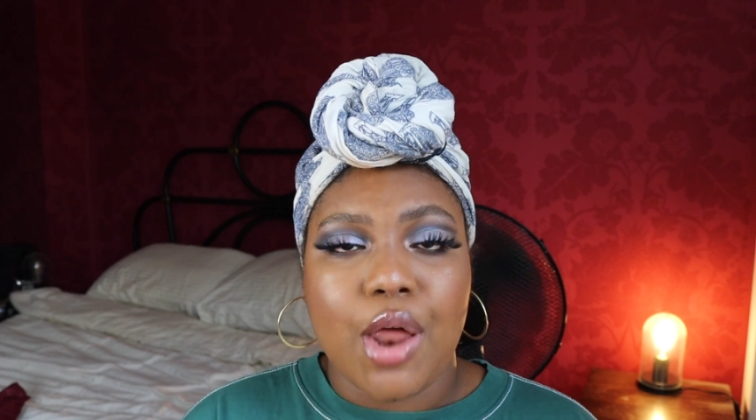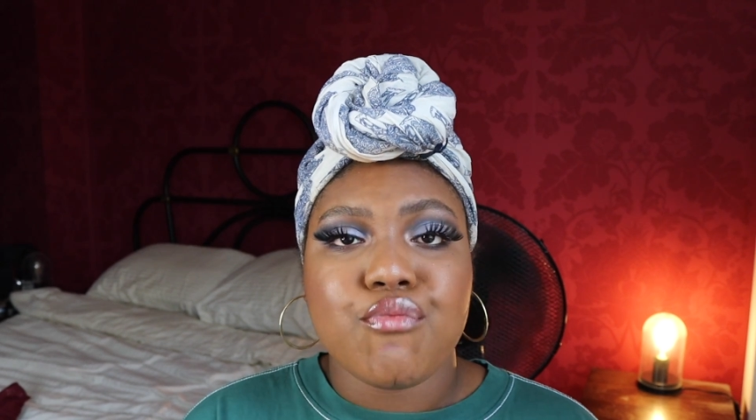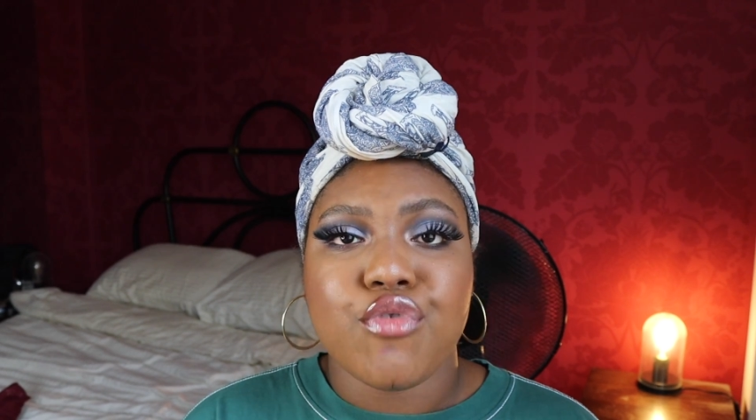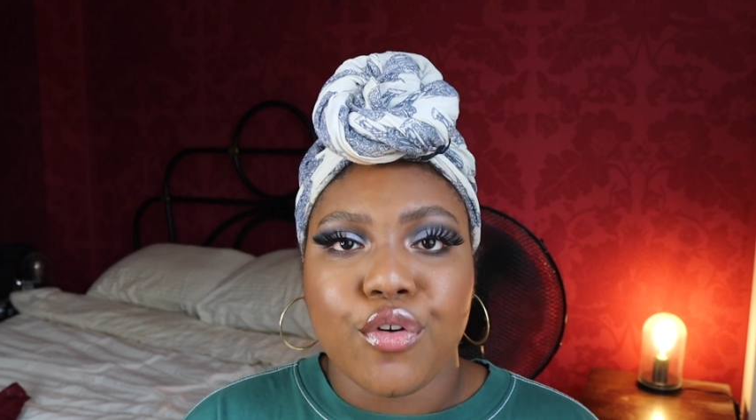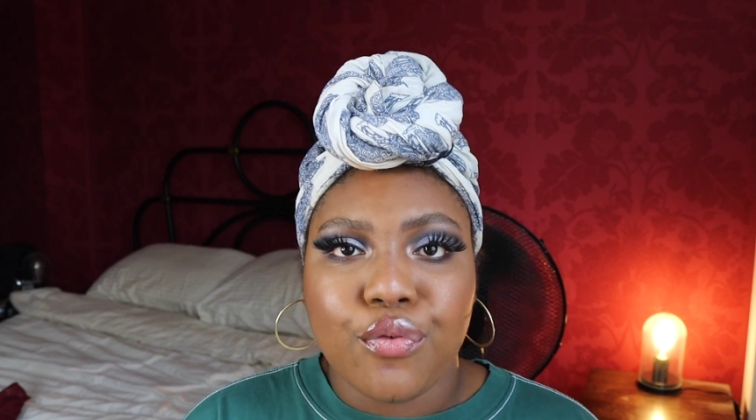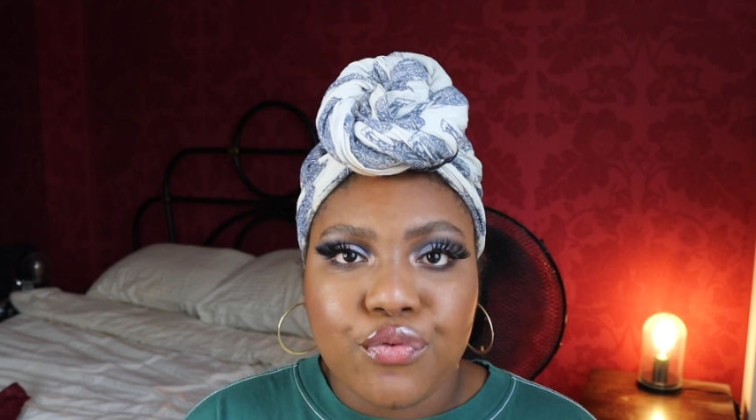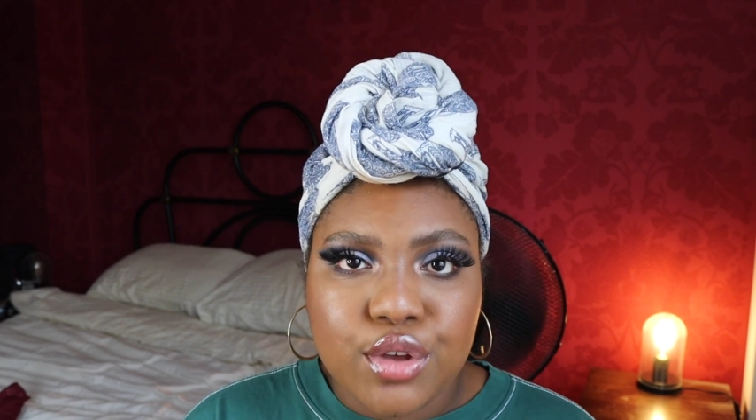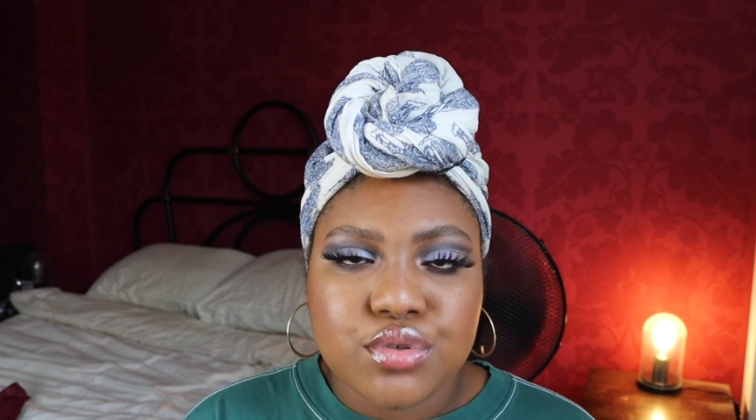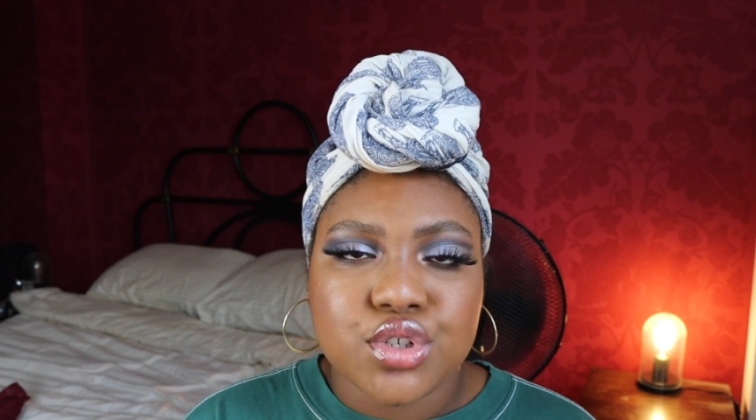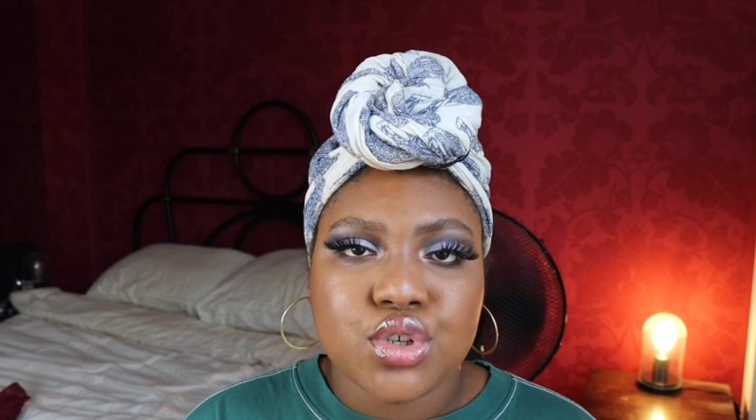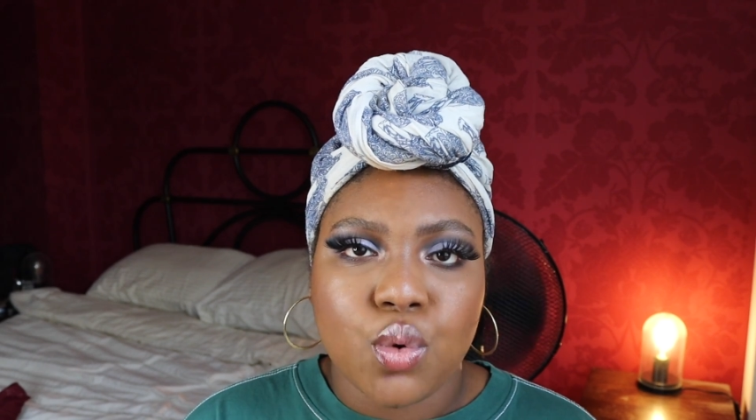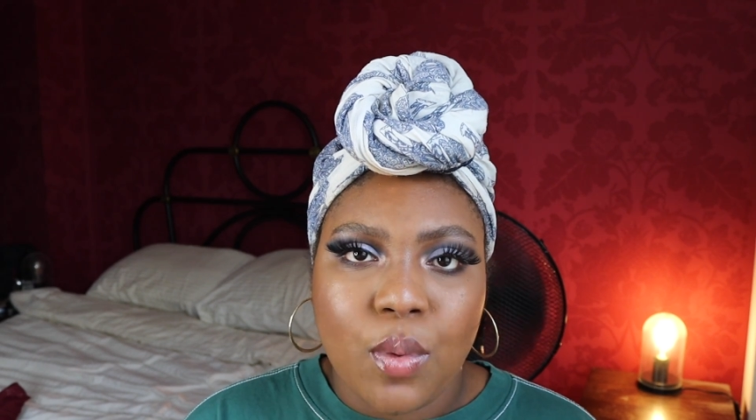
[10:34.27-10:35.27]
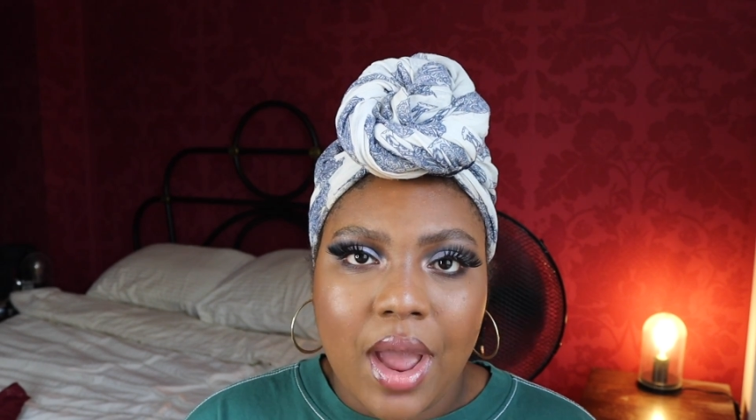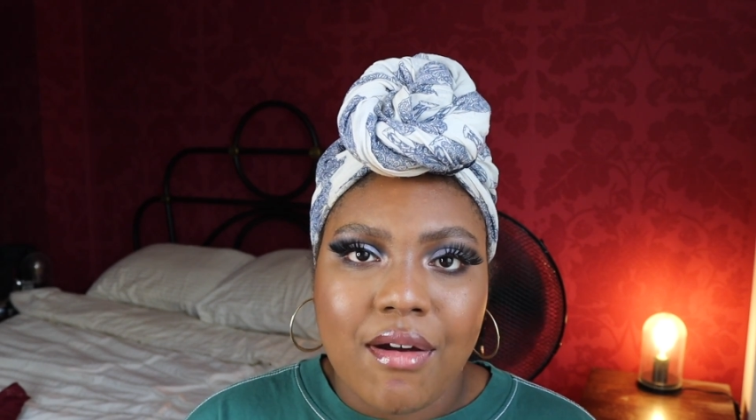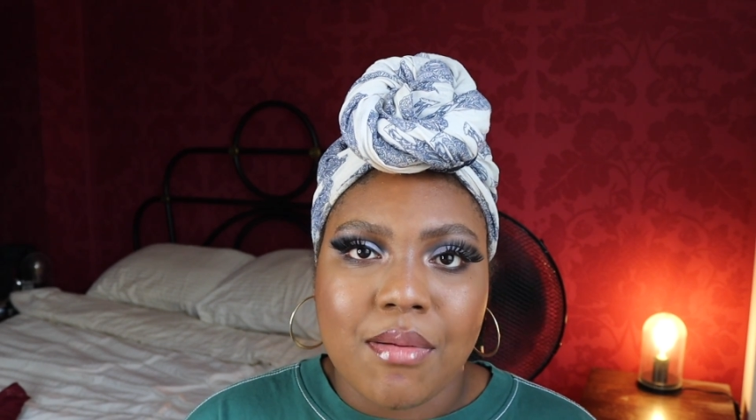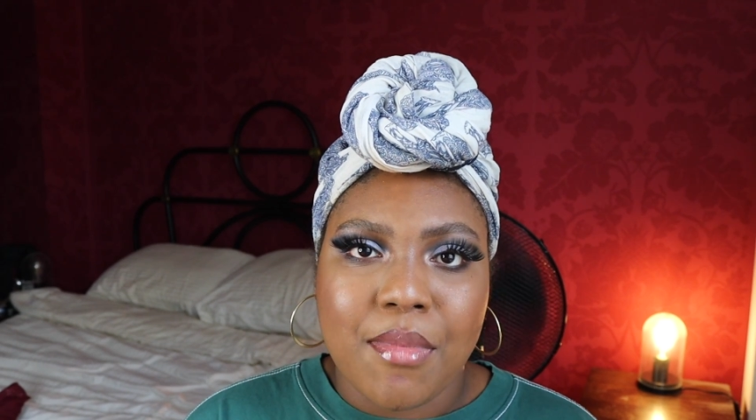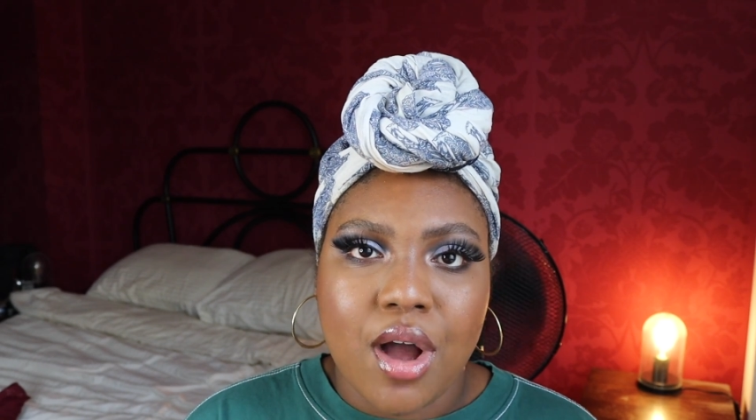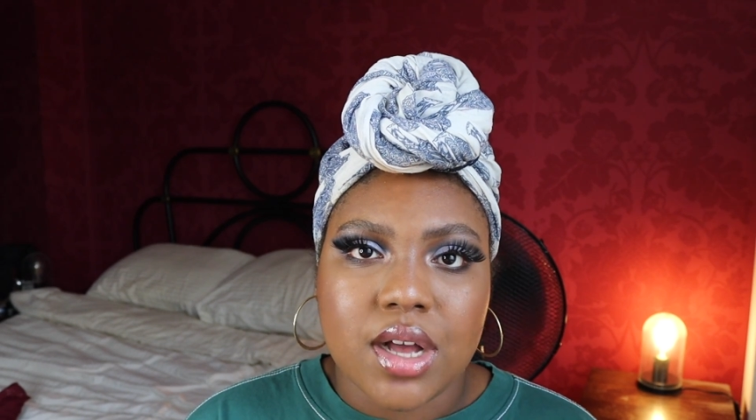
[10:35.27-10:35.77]
and refuse to
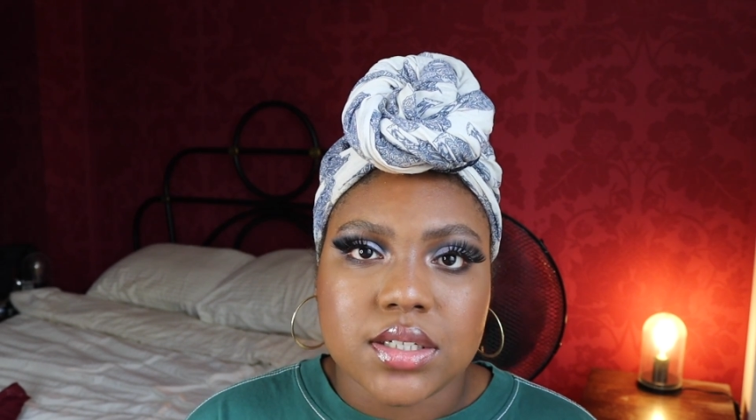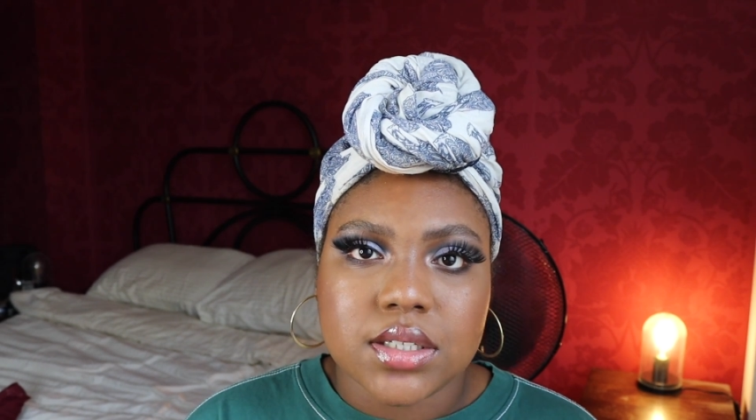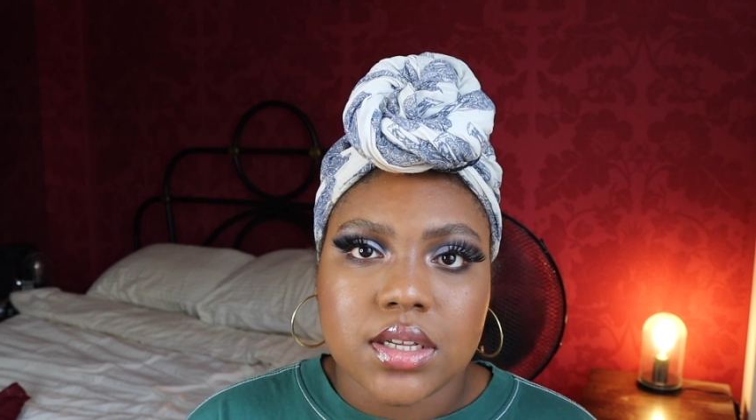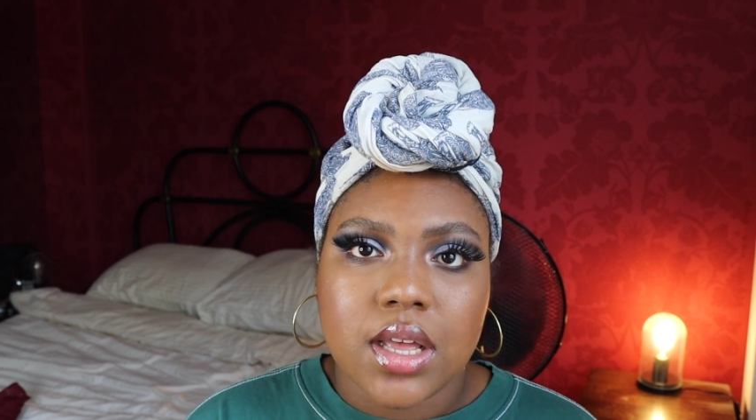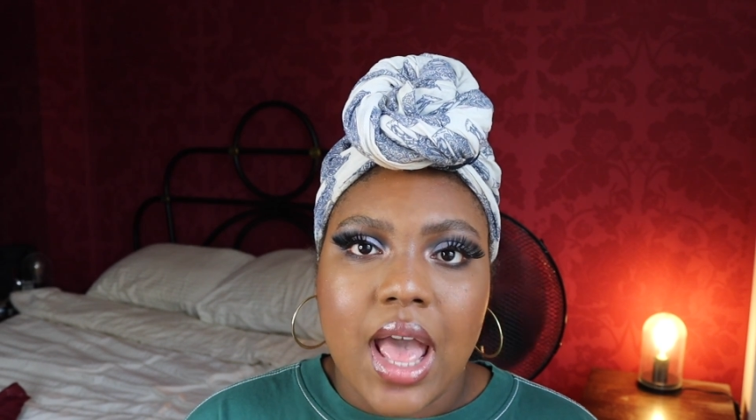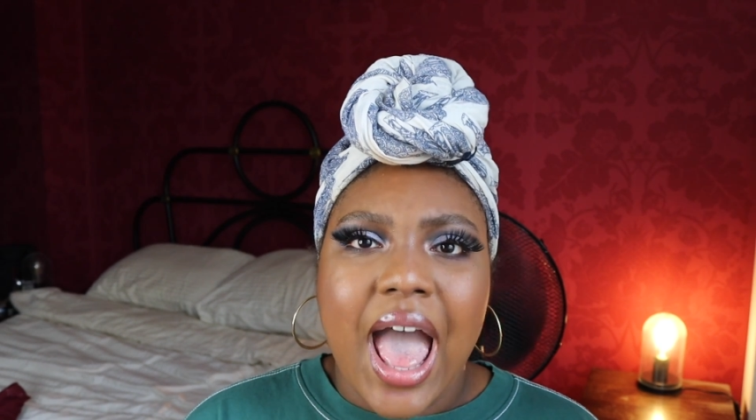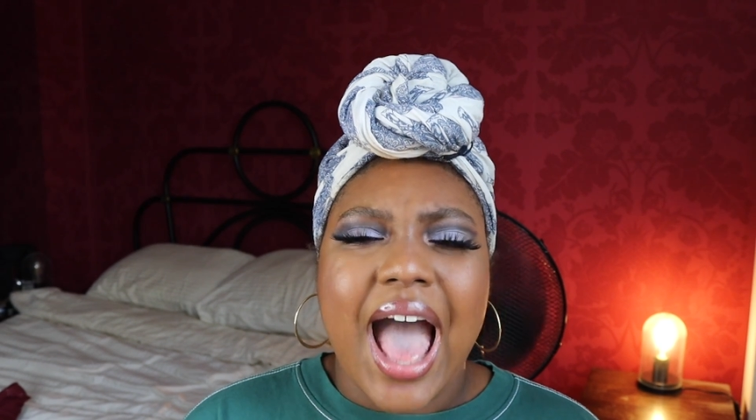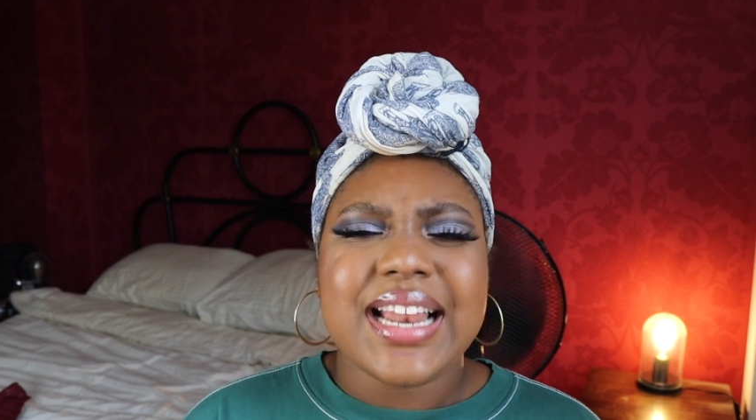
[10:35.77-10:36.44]
wear a mask.